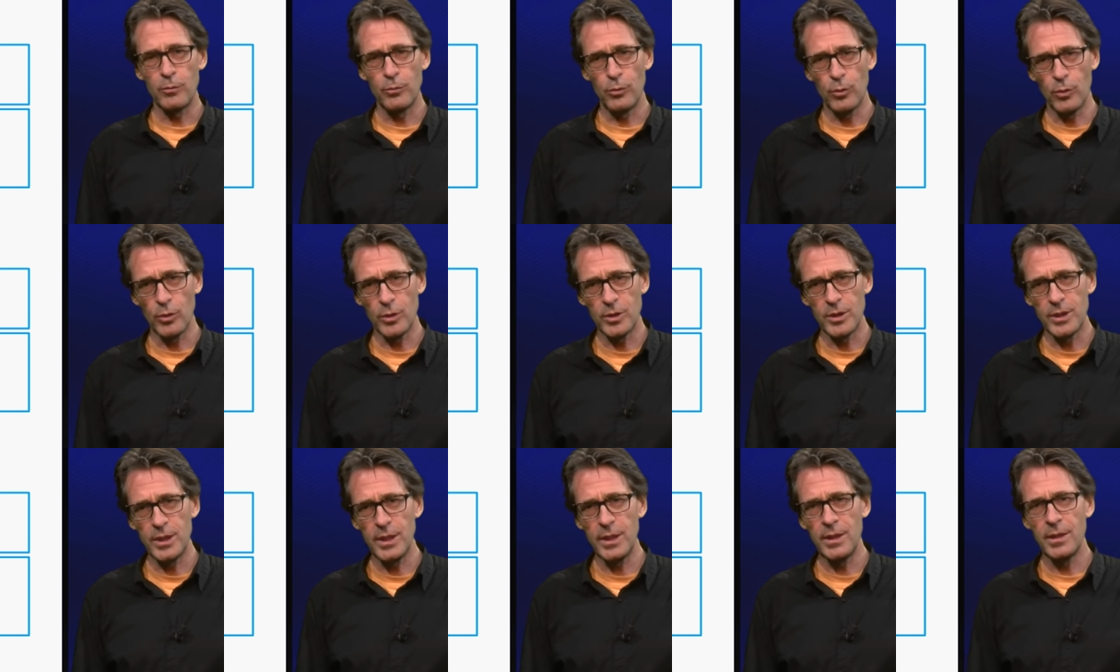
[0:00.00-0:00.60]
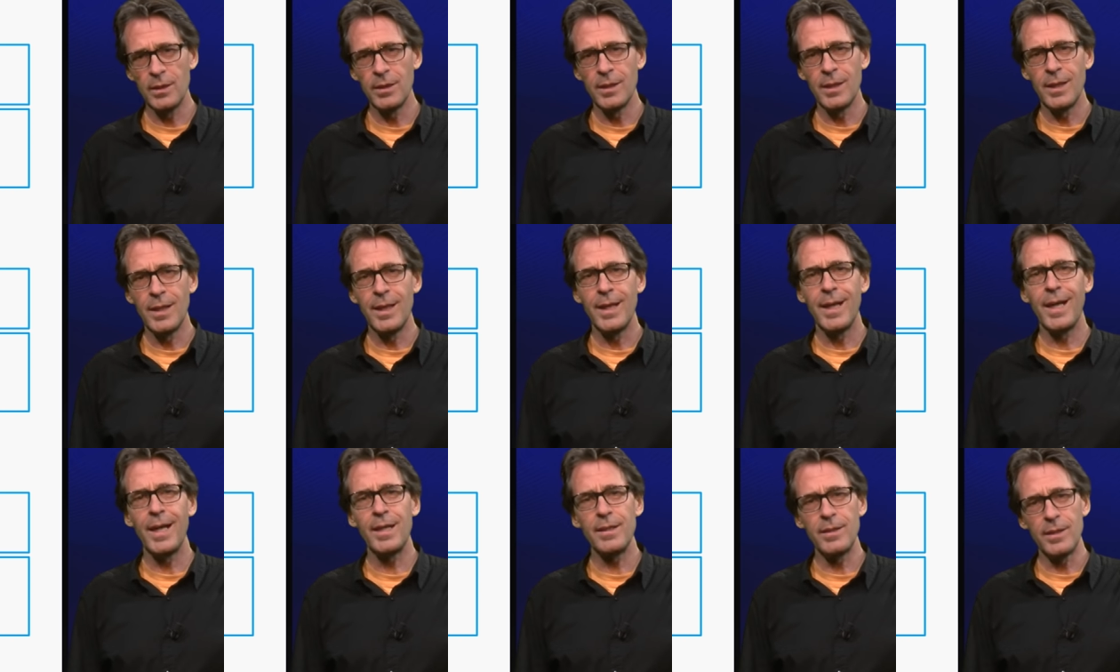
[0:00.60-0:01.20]
four t
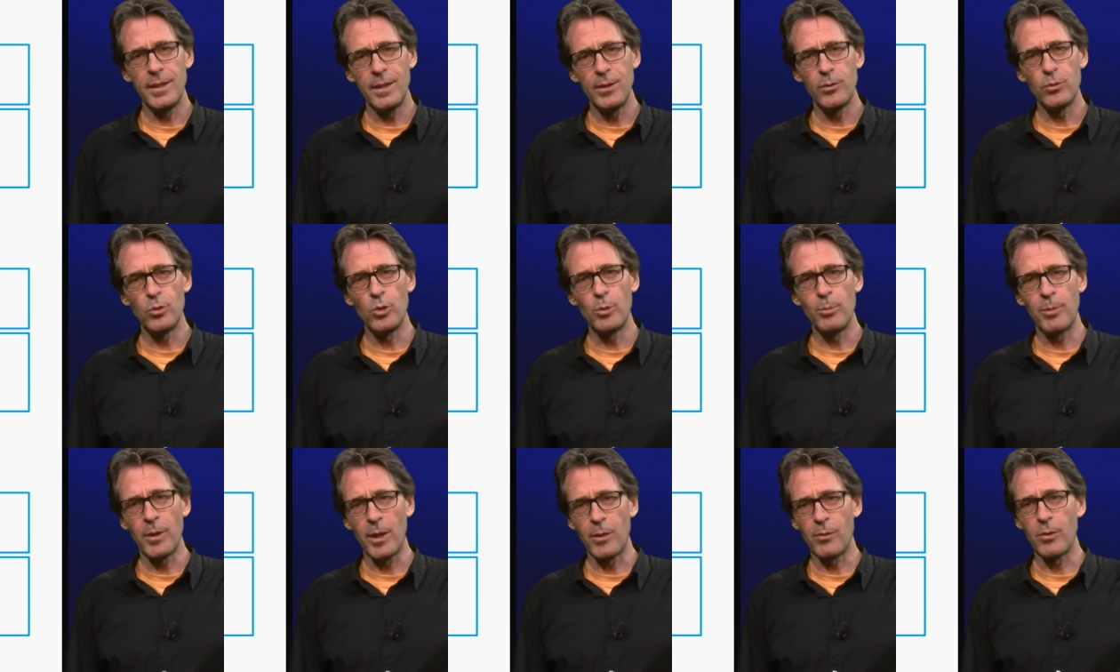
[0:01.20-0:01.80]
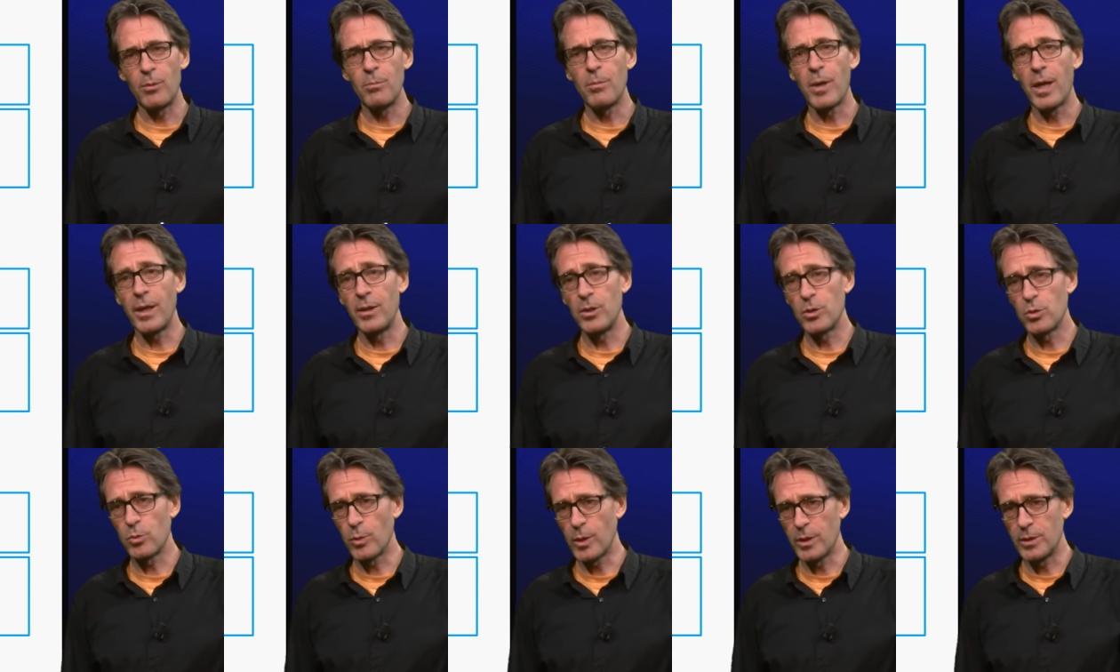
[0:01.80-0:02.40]
and e to the power
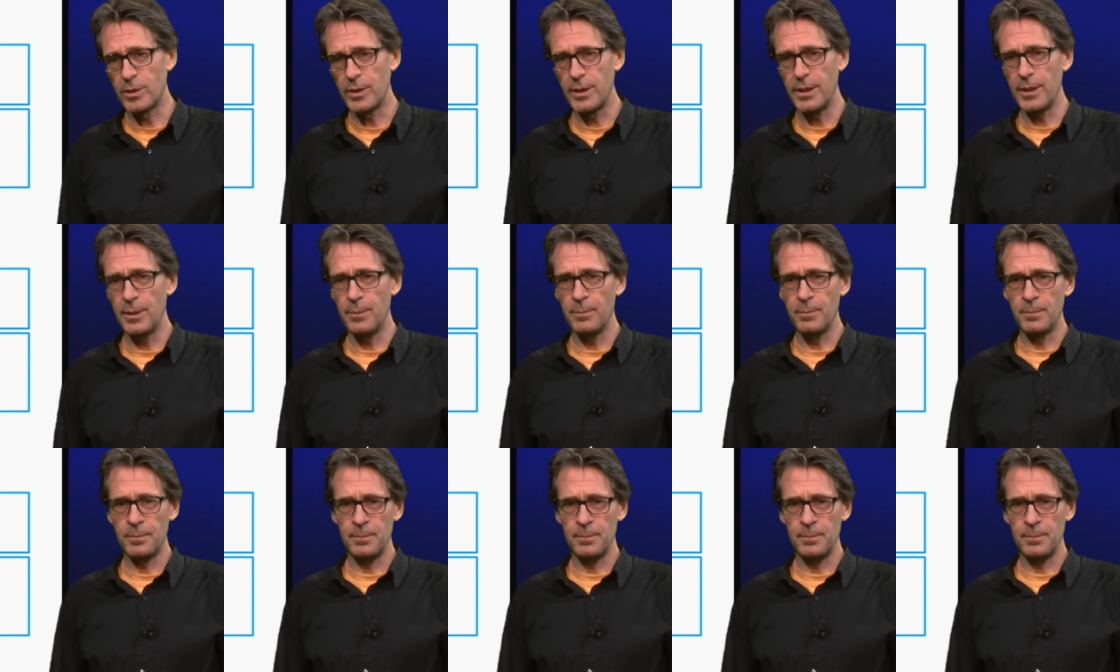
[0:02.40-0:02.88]
minus one t.